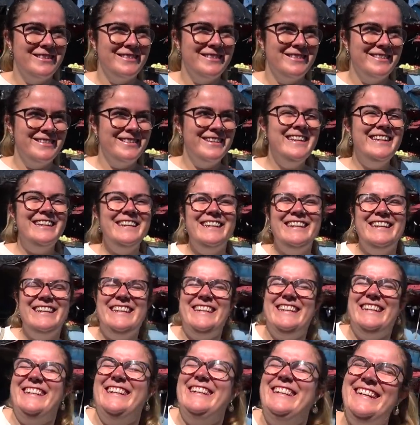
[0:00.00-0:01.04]
Let's try
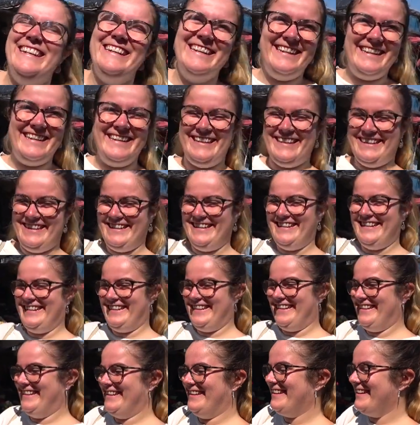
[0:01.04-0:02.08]
it.
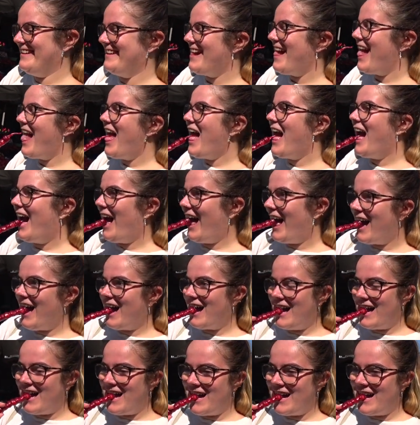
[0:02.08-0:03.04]
Big bite.